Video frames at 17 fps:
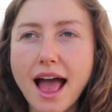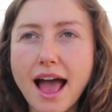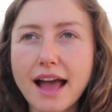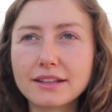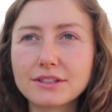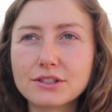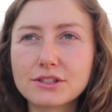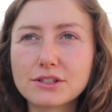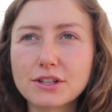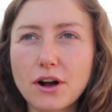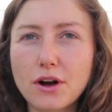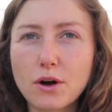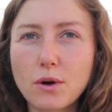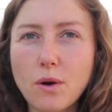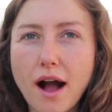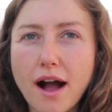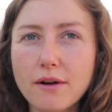And
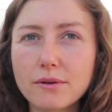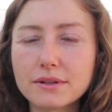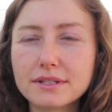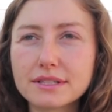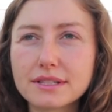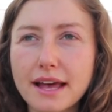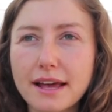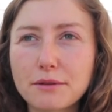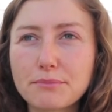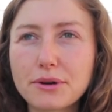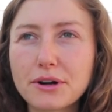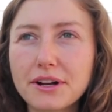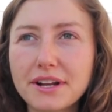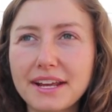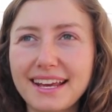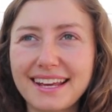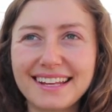so I was like
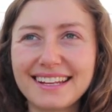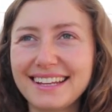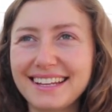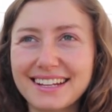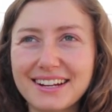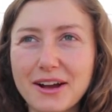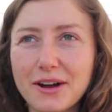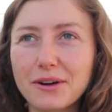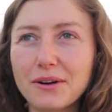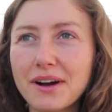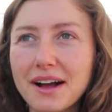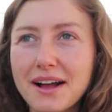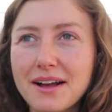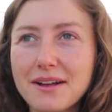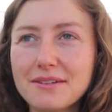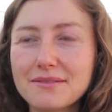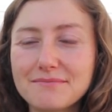putting, you know,
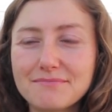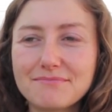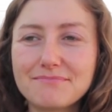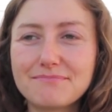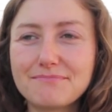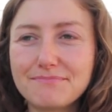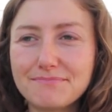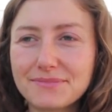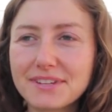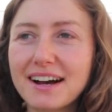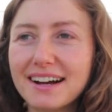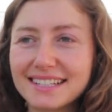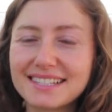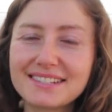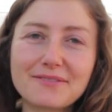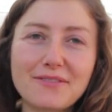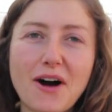
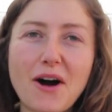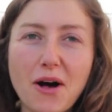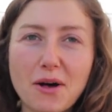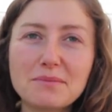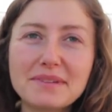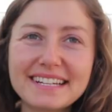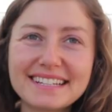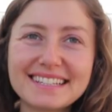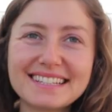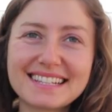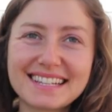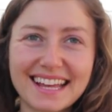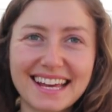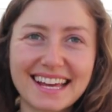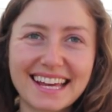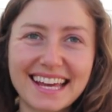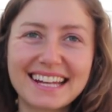tons of almonds
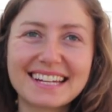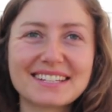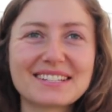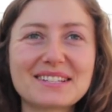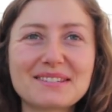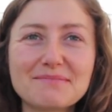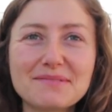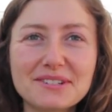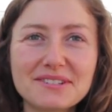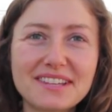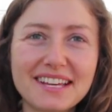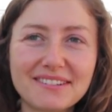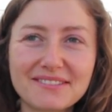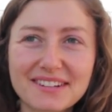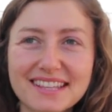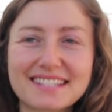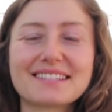like in a
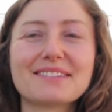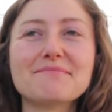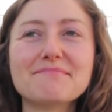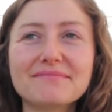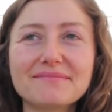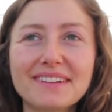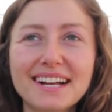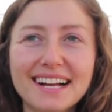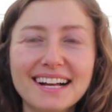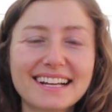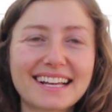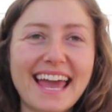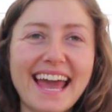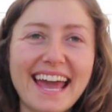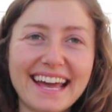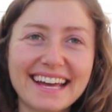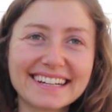smoothie with some
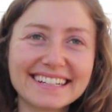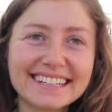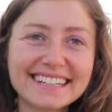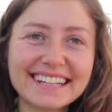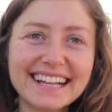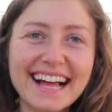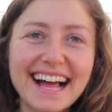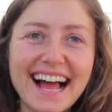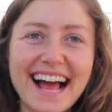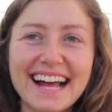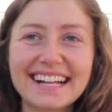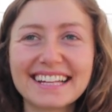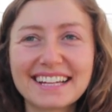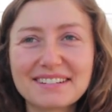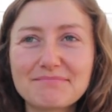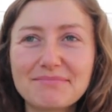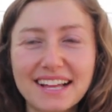kale and
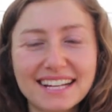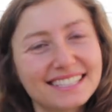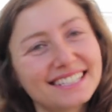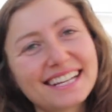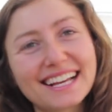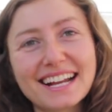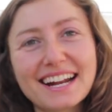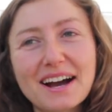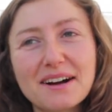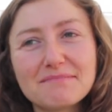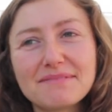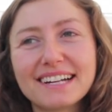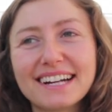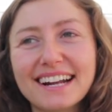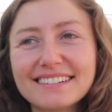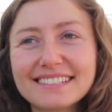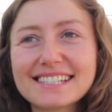like blending it up,
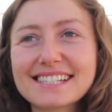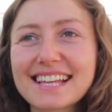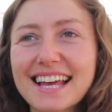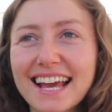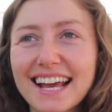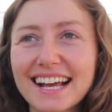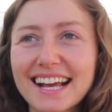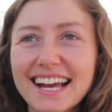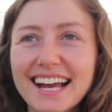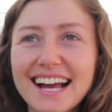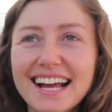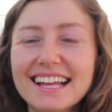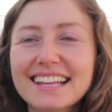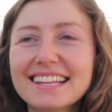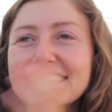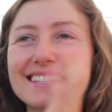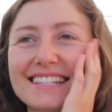and I was like,
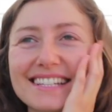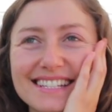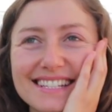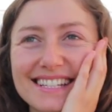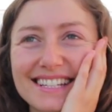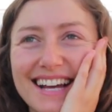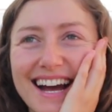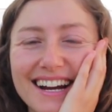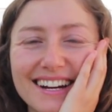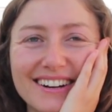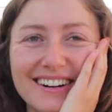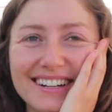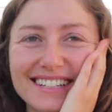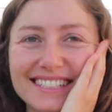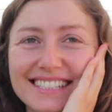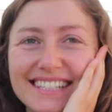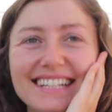this is kind of
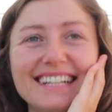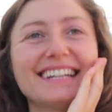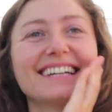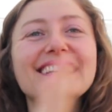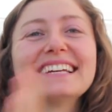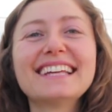hard to eat.